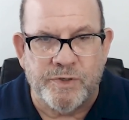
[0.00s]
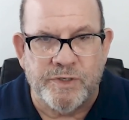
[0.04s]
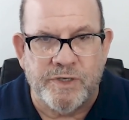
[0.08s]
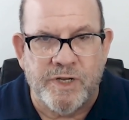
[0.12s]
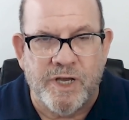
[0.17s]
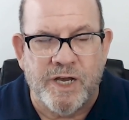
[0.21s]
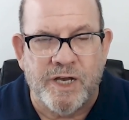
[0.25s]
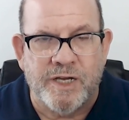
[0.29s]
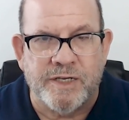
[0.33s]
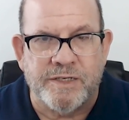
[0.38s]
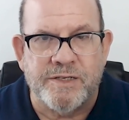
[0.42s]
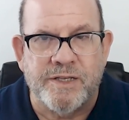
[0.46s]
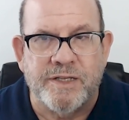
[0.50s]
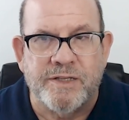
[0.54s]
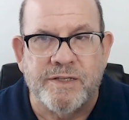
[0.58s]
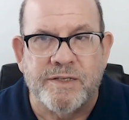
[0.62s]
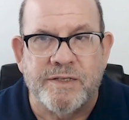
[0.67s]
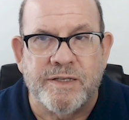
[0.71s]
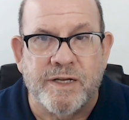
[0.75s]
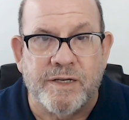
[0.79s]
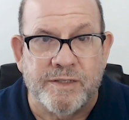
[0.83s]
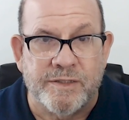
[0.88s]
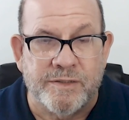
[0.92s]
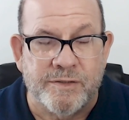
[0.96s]
We're not
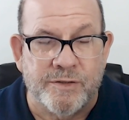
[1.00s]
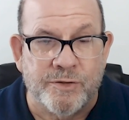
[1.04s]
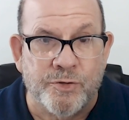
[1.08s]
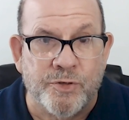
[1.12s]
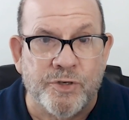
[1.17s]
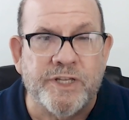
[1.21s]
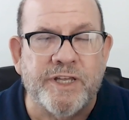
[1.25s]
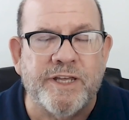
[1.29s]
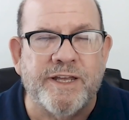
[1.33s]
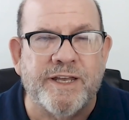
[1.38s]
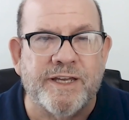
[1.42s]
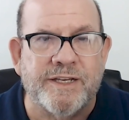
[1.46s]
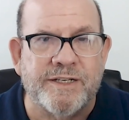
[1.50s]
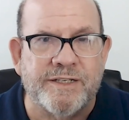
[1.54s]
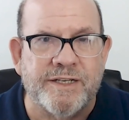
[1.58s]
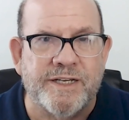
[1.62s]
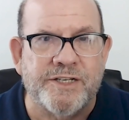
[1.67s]
Uh, looking at